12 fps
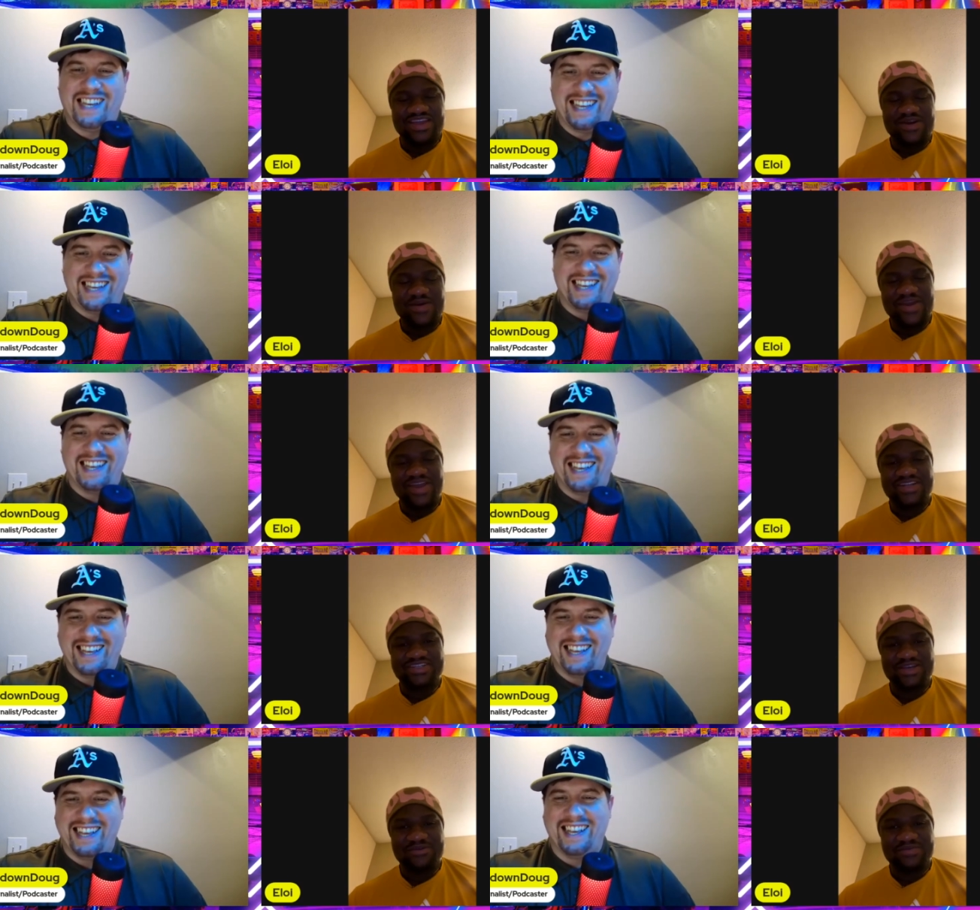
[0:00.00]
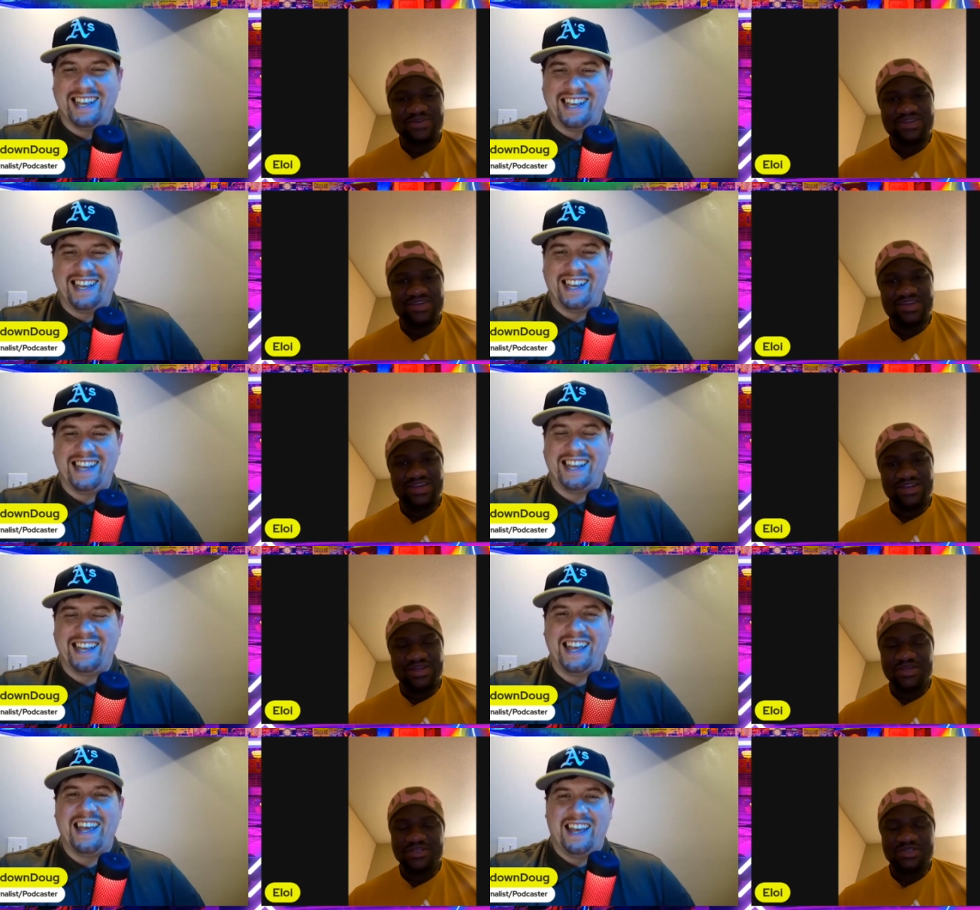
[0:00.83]
Speaker 1: oh yeah, definitely.
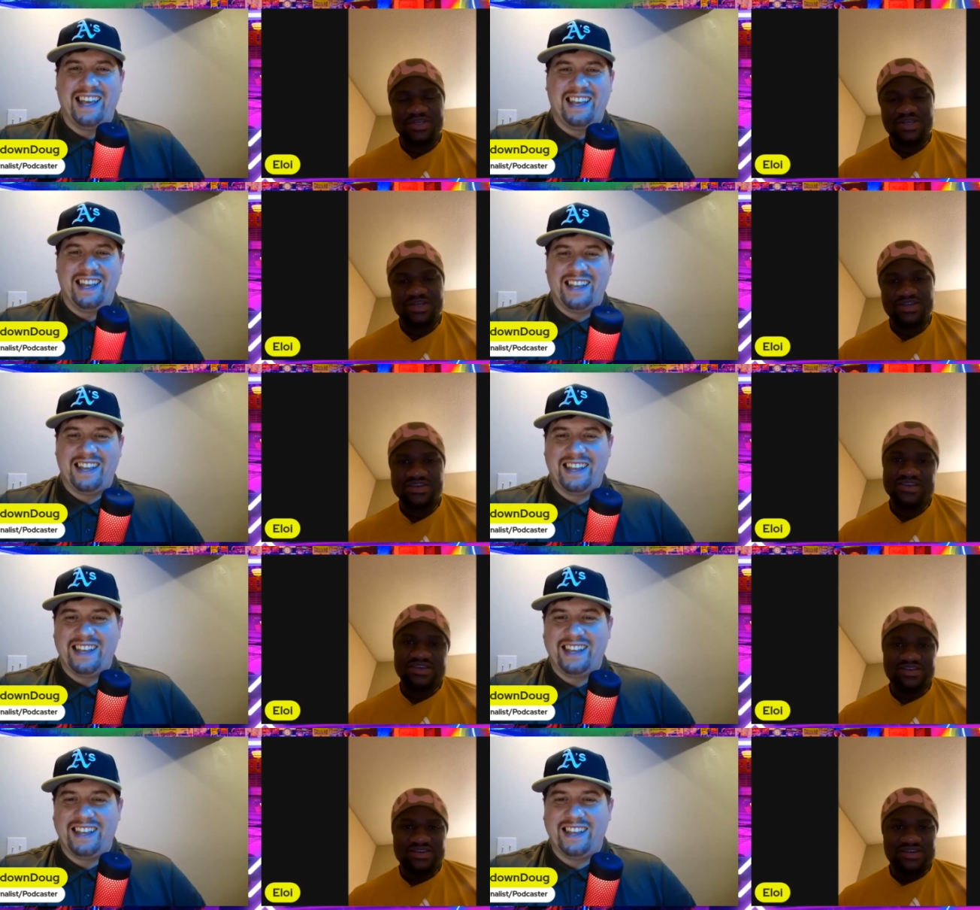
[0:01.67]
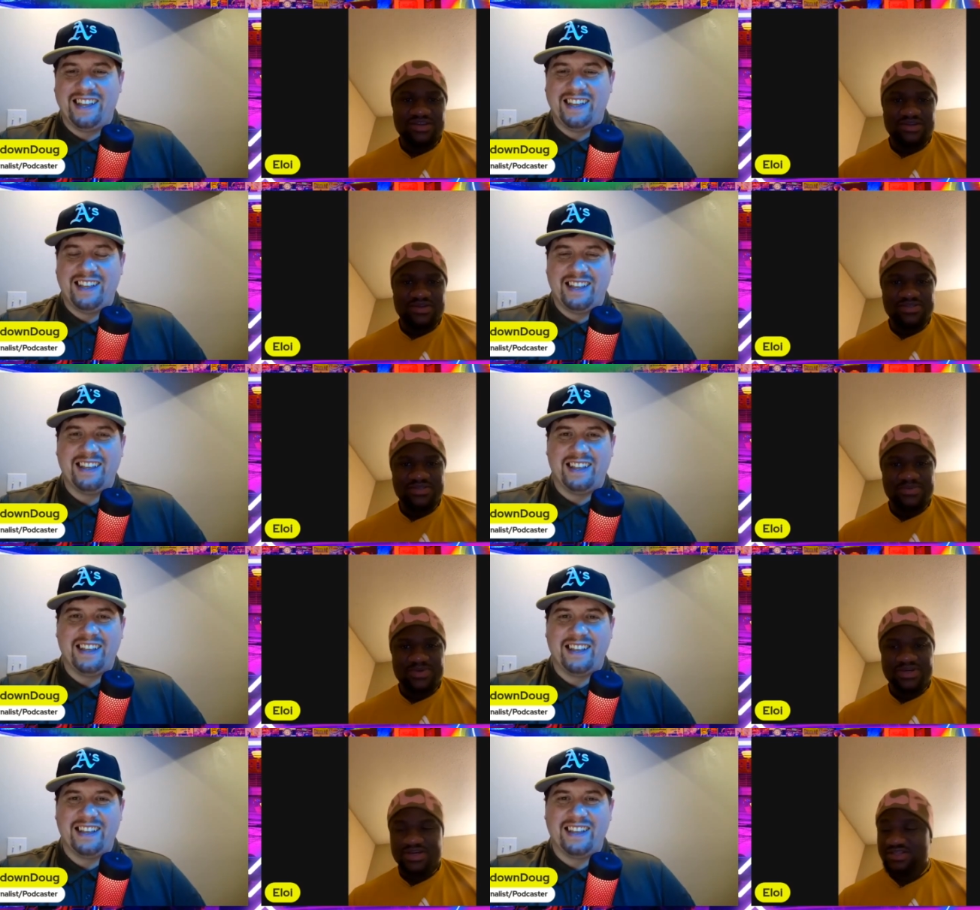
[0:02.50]
And he's uh, you know, it's a
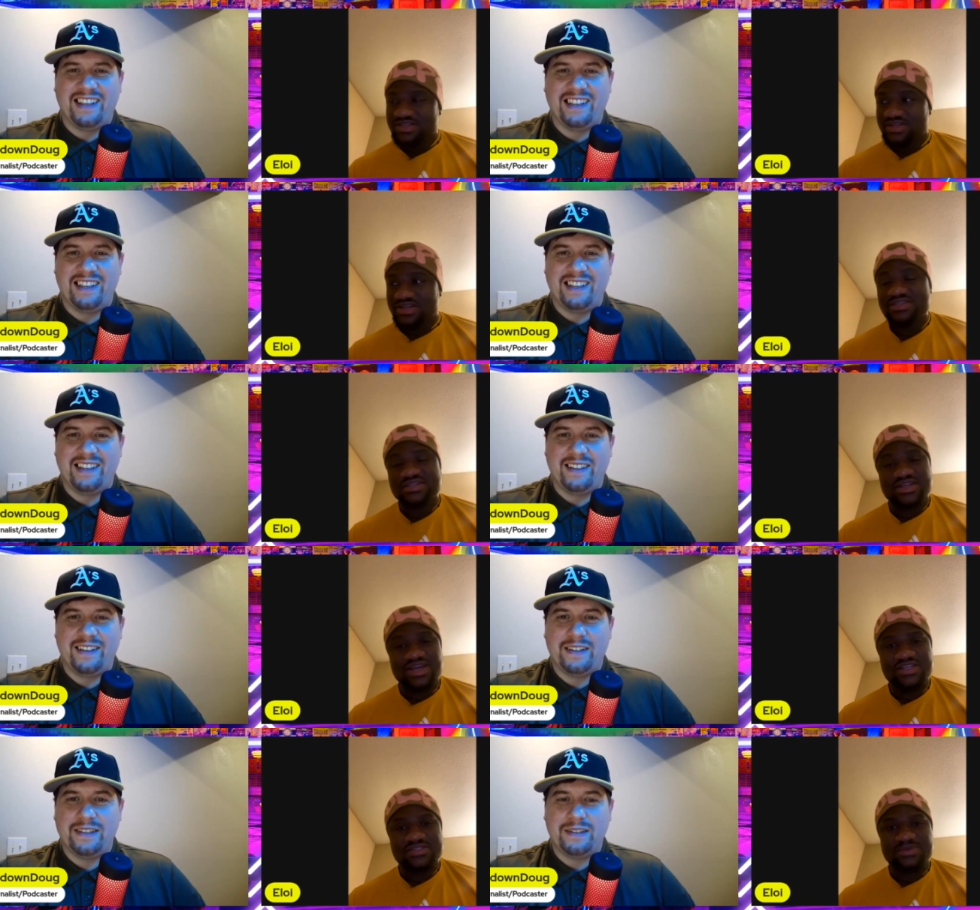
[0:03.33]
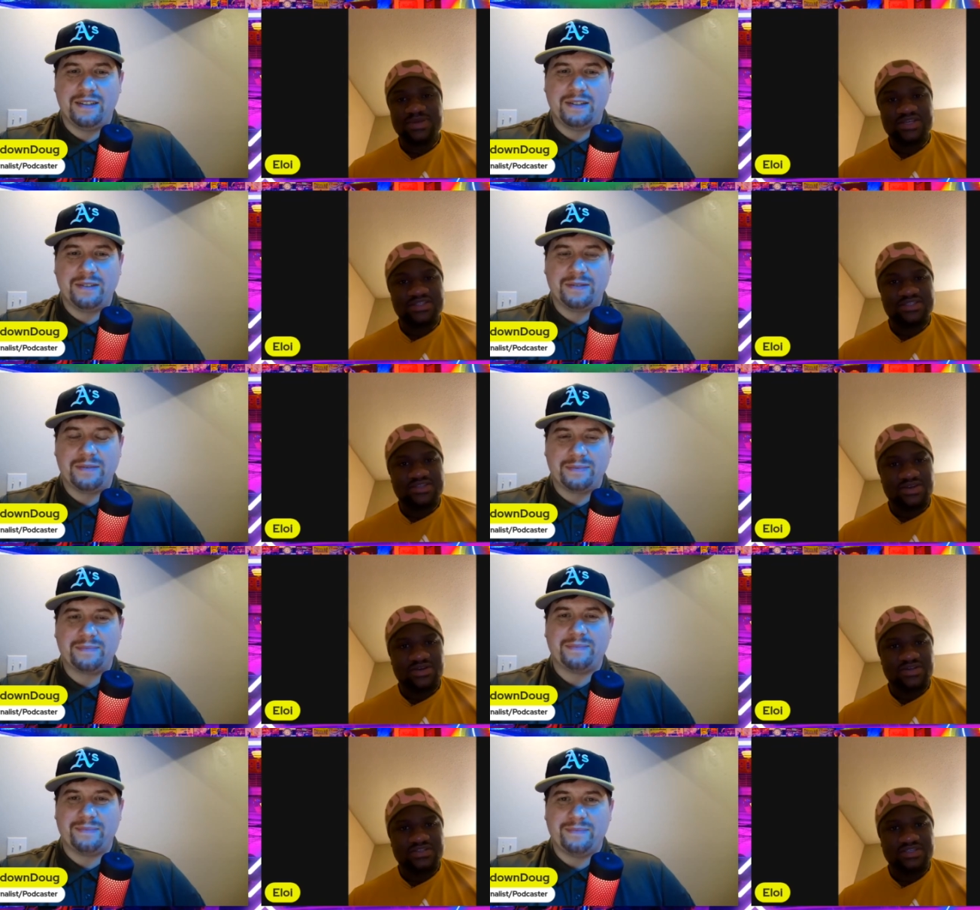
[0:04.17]
pretty, it's a, it's a nice place.
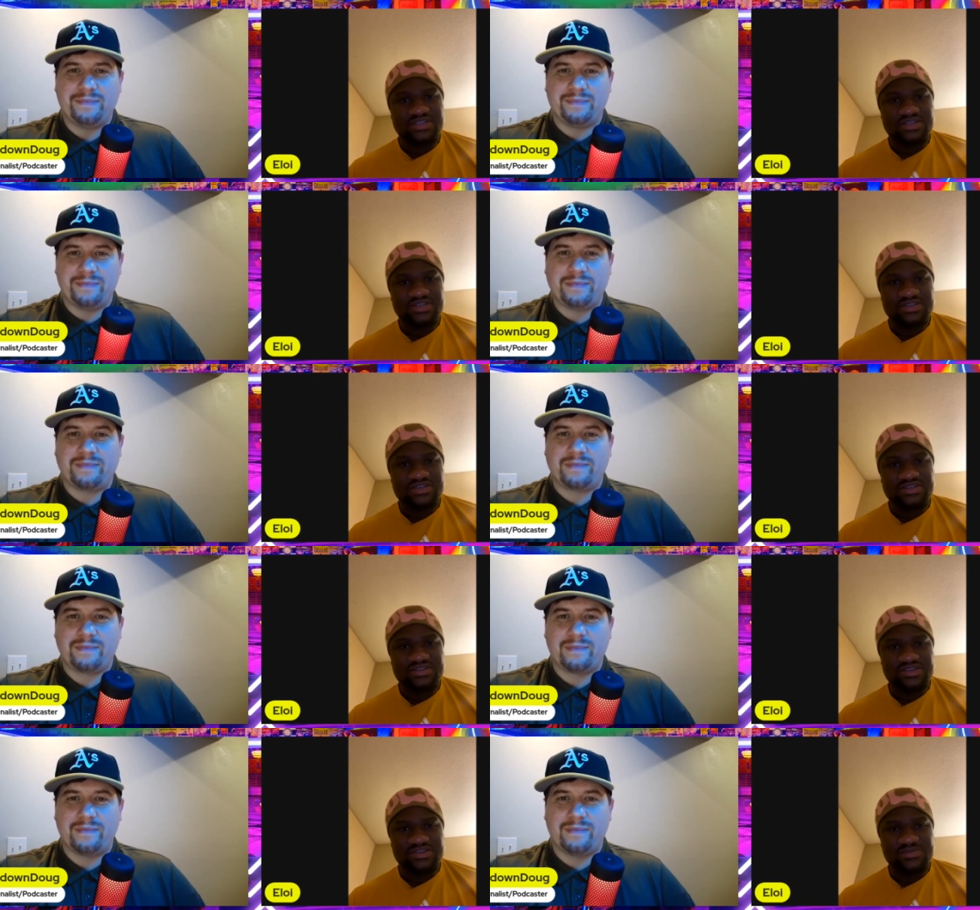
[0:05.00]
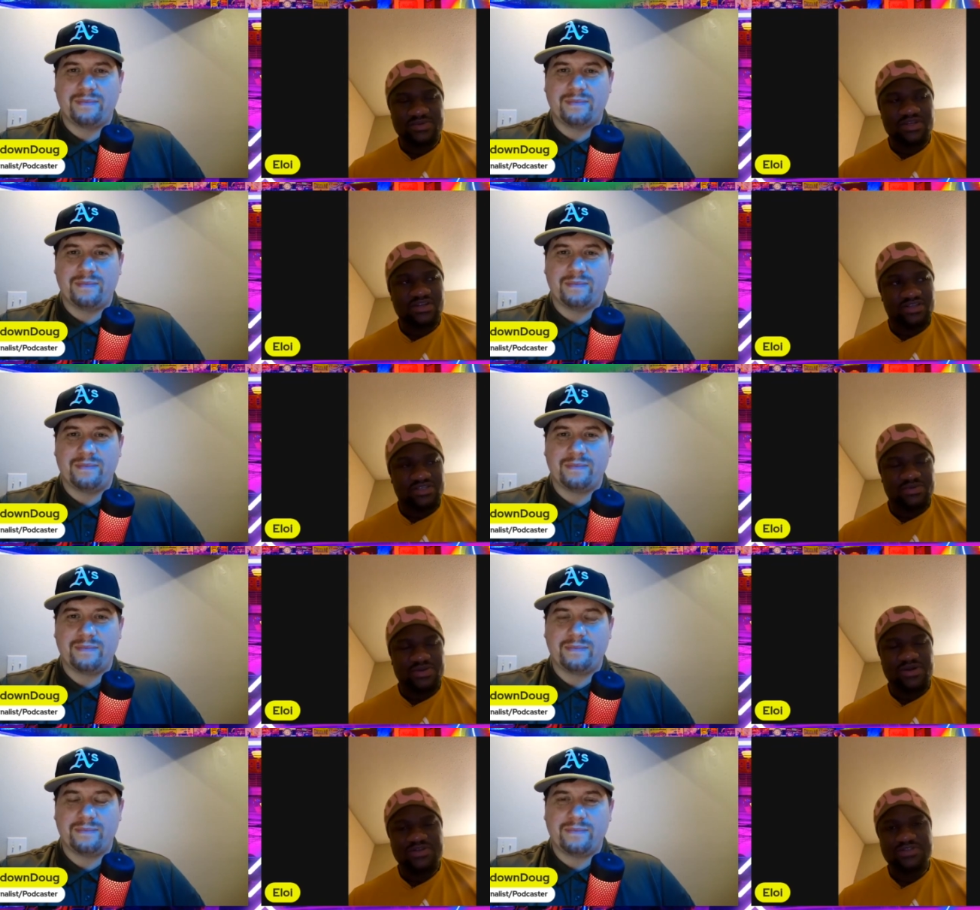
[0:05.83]
Honestly, it's, it's been, it's
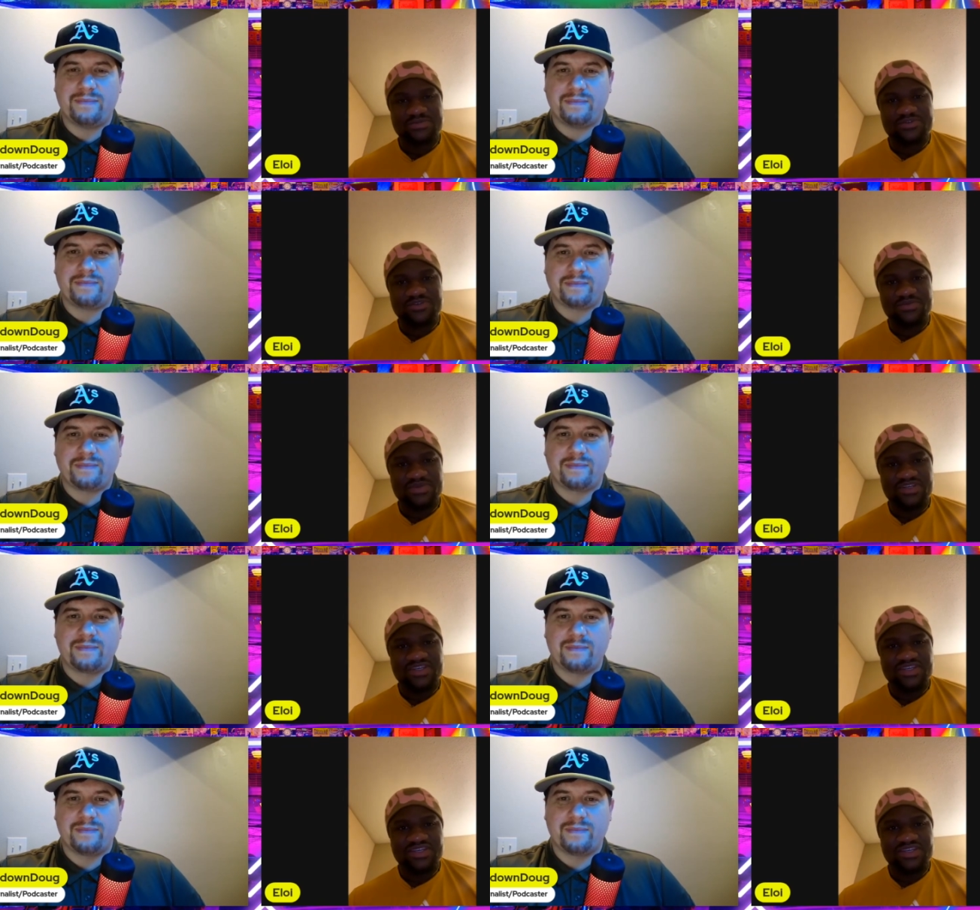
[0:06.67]
been awesome to me.